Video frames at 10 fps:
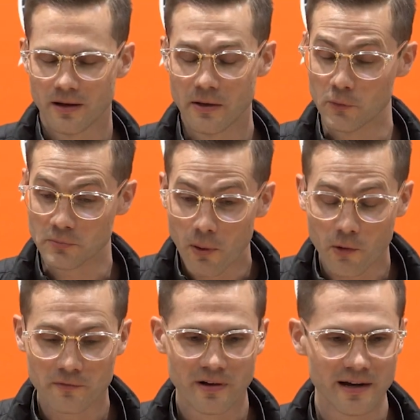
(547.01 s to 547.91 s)
It was
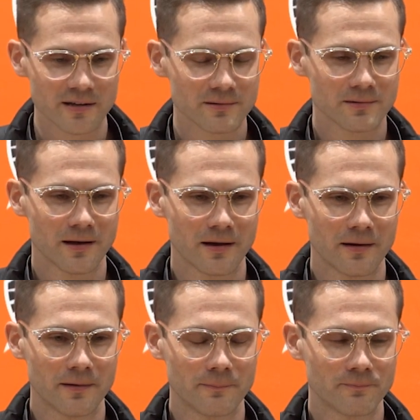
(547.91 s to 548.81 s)
motivating.
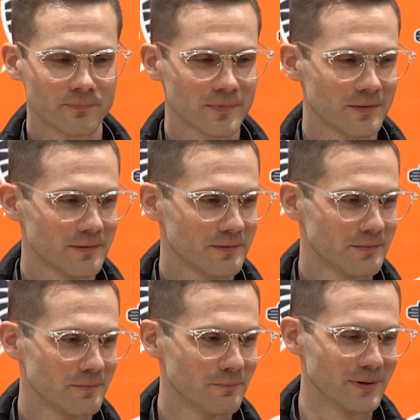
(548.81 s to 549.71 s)

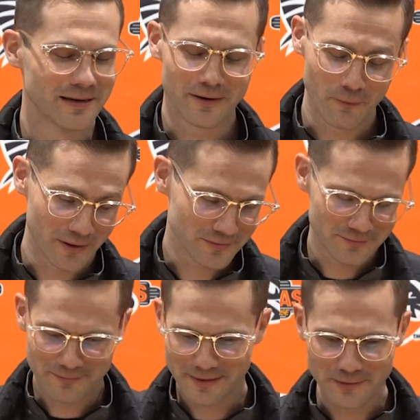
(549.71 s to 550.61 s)
But anyways,
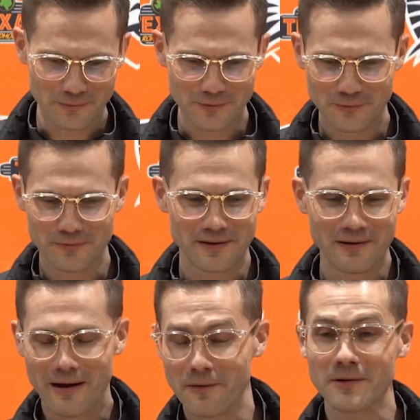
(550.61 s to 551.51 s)
then you
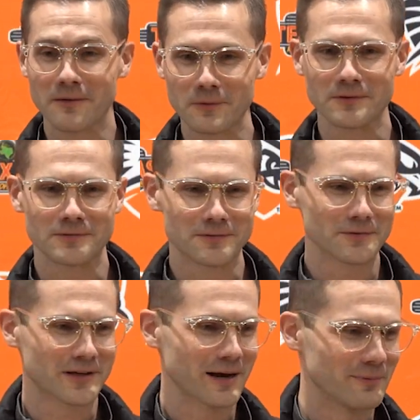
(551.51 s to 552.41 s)
figure out, okay, well,
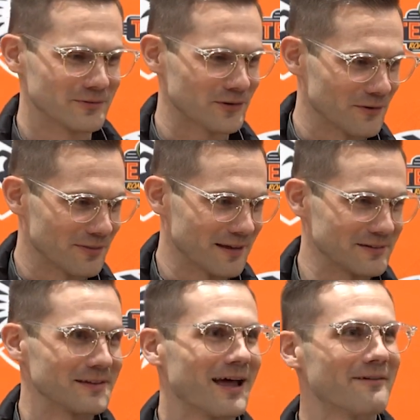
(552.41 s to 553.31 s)
there's got to be certain
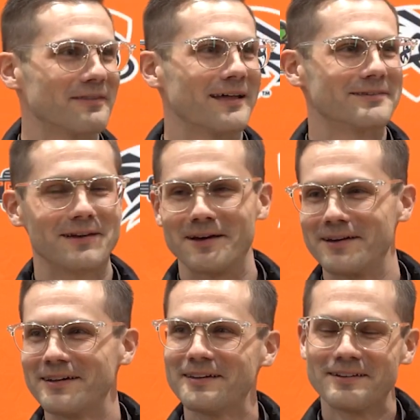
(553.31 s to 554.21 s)
things in life that
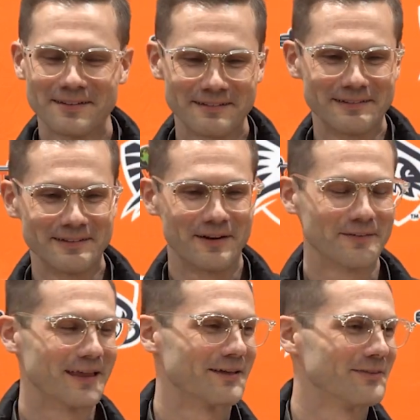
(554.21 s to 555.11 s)
you
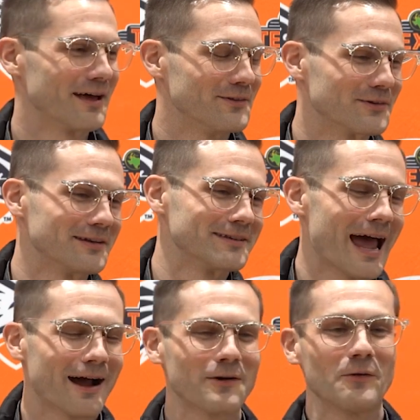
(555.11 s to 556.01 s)
know that you can
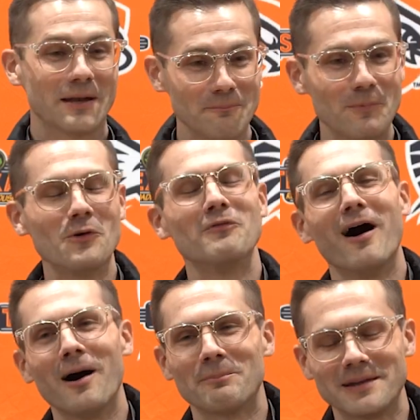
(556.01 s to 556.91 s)
tackle and move
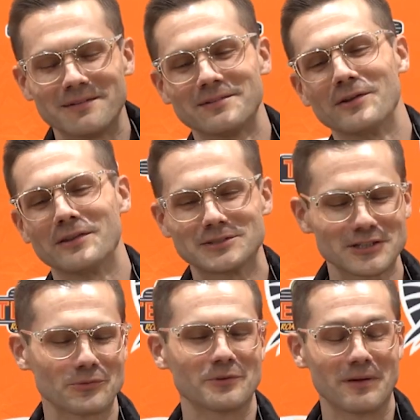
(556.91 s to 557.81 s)
up, and you know there
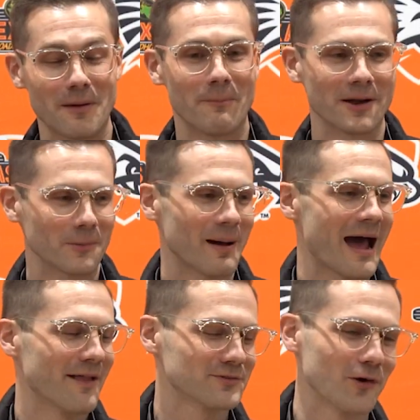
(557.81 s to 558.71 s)
just was a better path.